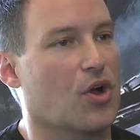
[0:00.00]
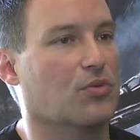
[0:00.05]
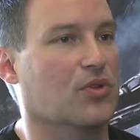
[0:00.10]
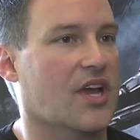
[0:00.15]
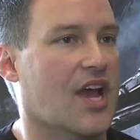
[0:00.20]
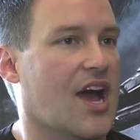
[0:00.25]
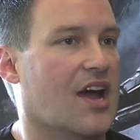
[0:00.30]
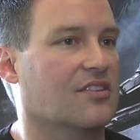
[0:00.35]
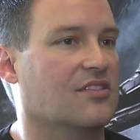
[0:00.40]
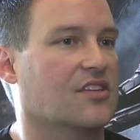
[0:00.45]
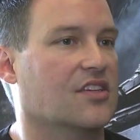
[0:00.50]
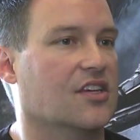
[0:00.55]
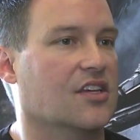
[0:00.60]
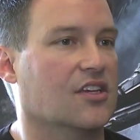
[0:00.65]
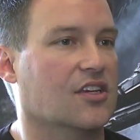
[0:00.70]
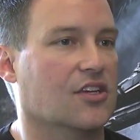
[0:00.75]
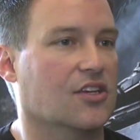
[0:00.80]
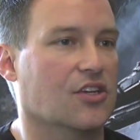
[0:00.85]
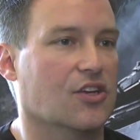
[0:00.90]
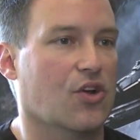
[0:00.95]
probably
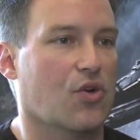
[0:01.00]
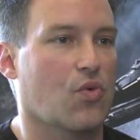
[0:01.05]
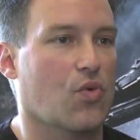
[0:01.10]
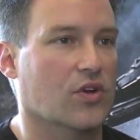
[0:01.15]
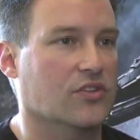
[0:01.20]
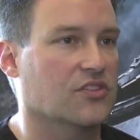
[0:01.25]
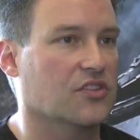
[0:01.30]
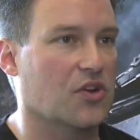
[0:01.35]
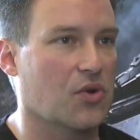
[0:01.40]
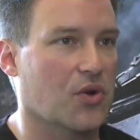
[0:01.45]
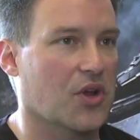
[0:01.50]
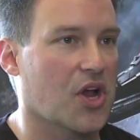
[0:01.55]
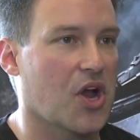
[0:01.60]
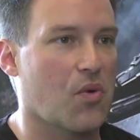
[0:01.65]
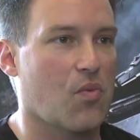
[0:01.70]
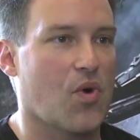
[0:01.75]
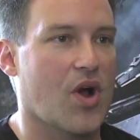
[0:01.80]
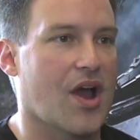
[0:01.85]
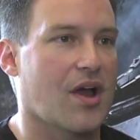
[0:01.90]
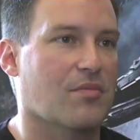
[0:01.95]
asking, what's going
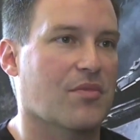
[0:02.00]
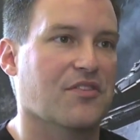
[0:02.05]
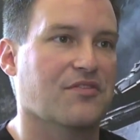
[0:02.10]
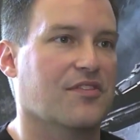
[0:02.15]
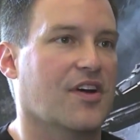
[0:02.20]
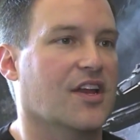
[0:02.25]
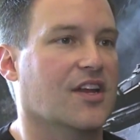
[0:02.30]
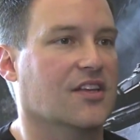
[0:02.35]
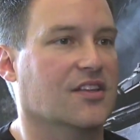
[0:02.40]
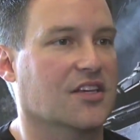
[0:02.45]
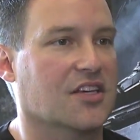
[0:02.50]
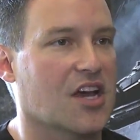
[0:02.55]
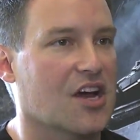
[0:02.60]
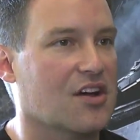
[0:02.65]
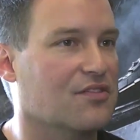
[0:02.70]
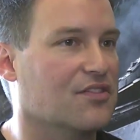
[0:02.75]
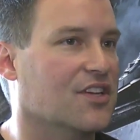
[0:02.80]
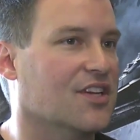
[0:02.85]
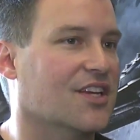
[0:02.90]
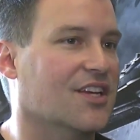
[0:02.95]
on? Why am I fighting the
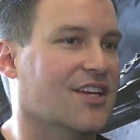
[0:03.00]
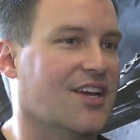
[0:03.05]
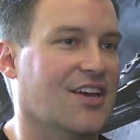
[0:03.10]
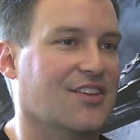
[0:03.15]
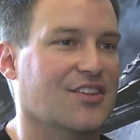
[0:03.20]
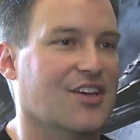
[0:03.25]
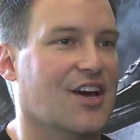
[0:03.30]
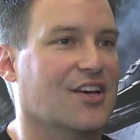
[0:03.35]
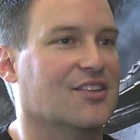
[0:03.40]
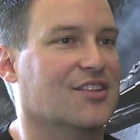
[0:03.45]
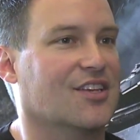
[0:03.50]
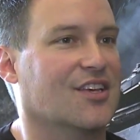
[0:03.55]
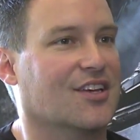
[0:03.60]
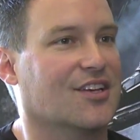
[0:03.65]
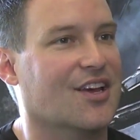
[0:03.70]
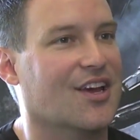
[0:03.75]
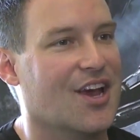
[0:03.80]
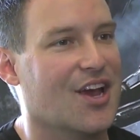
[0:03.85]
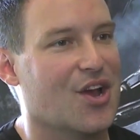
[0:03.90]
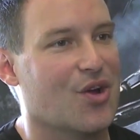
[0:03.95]
Covenant? I thought
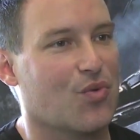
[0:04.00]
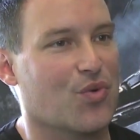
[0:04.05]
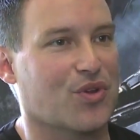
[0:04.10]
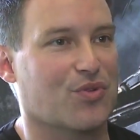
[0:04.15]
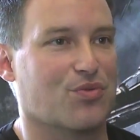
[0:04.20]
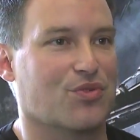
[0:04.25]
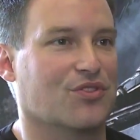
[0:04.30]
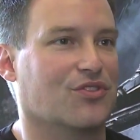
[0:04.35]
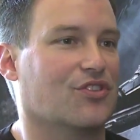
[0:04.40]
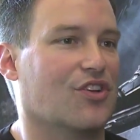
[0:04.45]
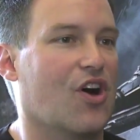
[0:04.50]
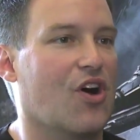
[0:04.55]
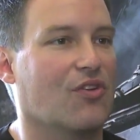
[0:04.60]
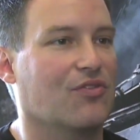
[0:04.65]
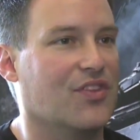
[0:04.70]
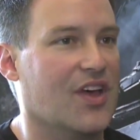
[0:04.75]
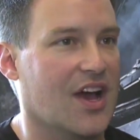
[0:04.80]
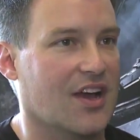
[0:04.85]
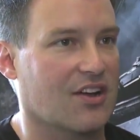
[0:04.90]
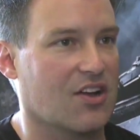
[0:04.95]
that we'd
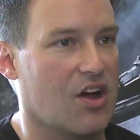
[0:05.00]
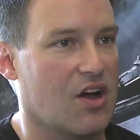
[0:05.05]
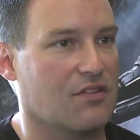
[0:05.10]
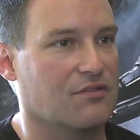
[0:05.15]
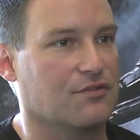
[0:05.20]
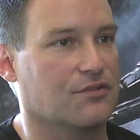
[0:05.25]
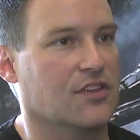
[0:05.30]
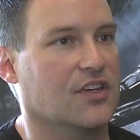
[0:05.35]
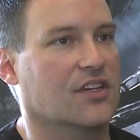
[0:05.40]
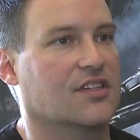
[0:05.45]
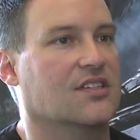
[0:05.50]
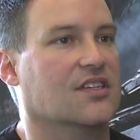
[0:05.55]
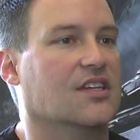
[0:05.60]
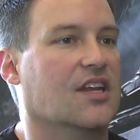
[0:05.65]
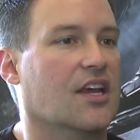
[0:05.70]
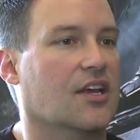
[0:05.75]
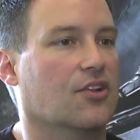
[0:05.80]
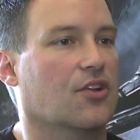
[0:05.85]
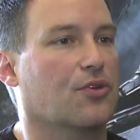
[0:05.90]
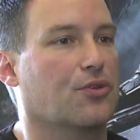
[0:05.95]
resolved that conflict in
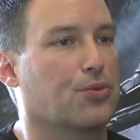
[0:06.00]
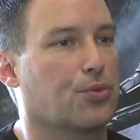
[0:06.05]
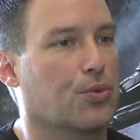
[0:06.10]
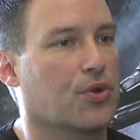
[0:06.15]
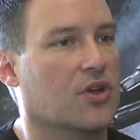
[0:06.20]
Halo